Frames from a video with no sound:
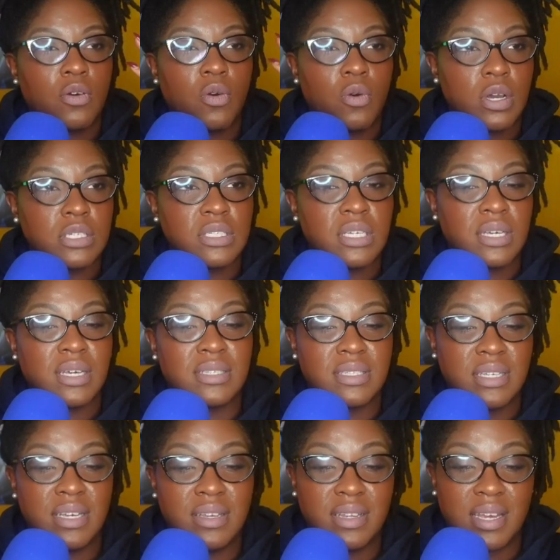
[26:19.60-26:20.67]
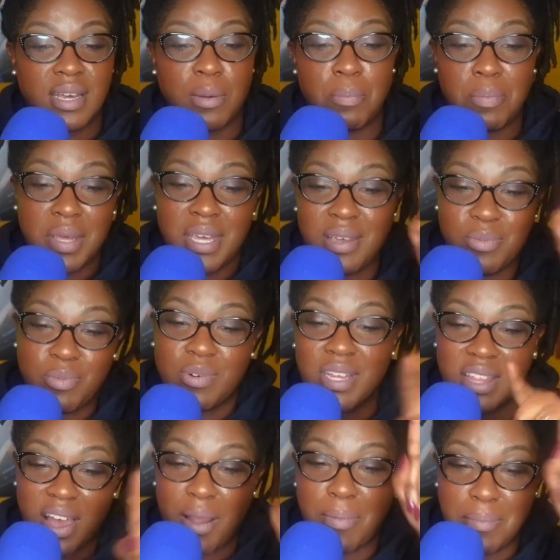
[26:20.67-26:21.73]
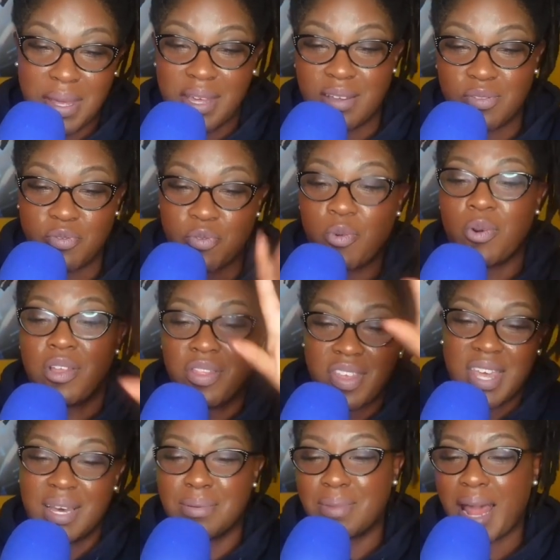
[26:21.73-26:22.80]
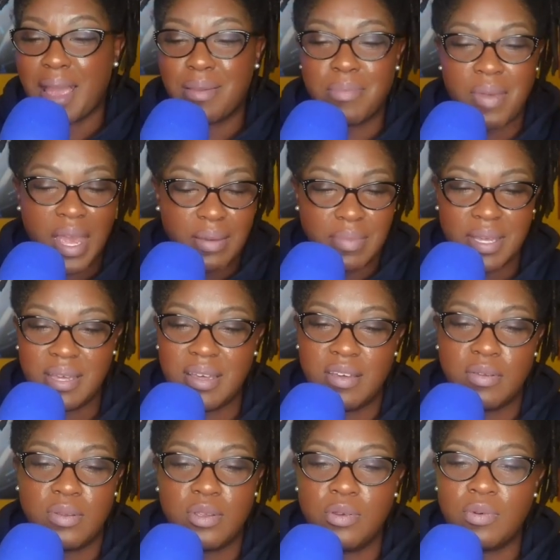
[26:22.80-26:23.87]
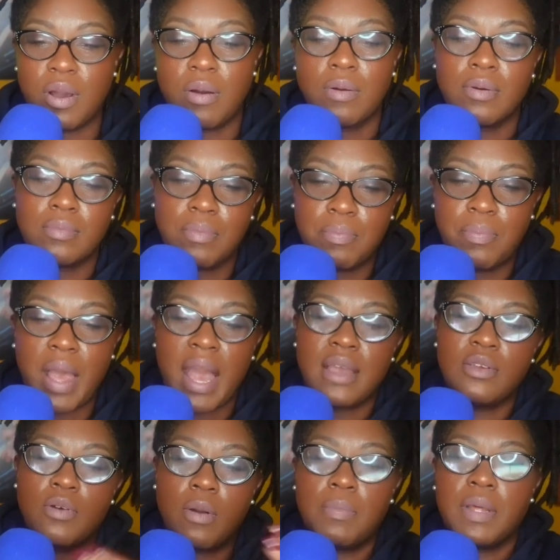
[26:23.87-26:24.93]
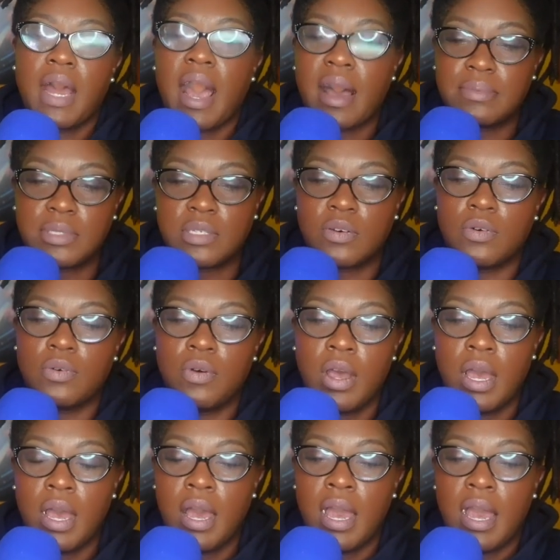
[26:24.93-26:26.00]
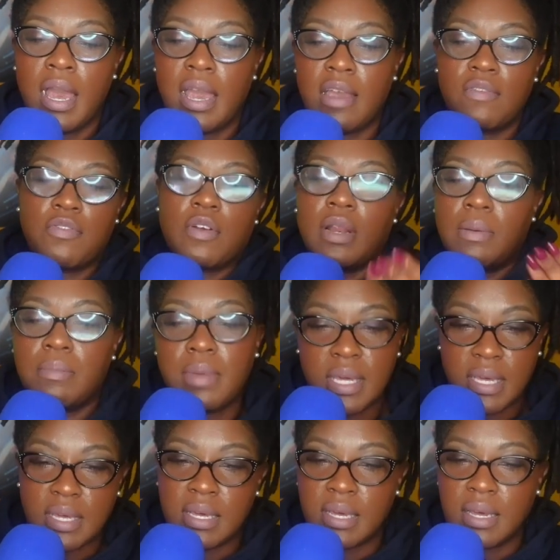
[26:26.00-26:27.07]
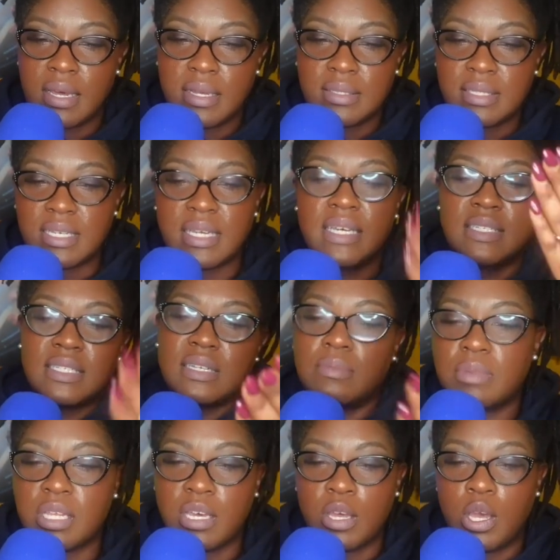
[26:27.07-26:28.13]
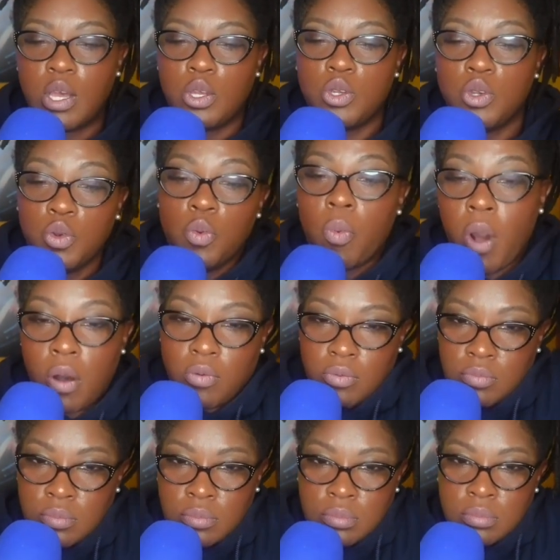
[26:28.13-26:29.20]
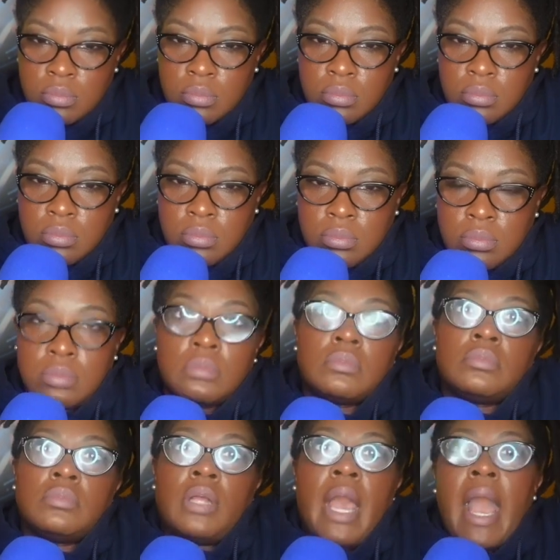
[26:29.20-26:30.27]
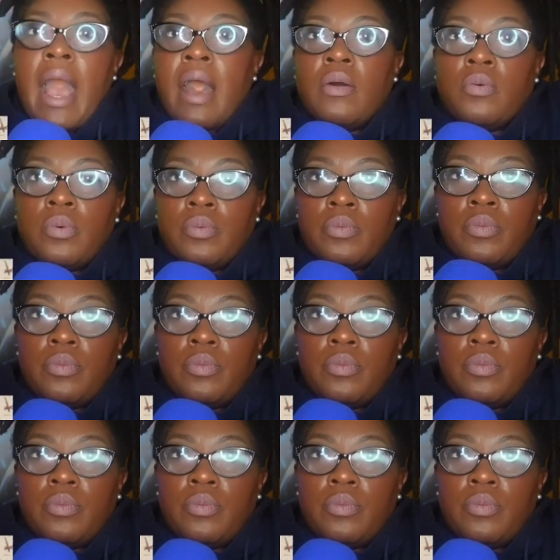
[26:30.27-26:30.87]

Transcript: going to continue to compete with our men for them, like baby, you going how you gonna put an obstacle in front of me to get something you want? out.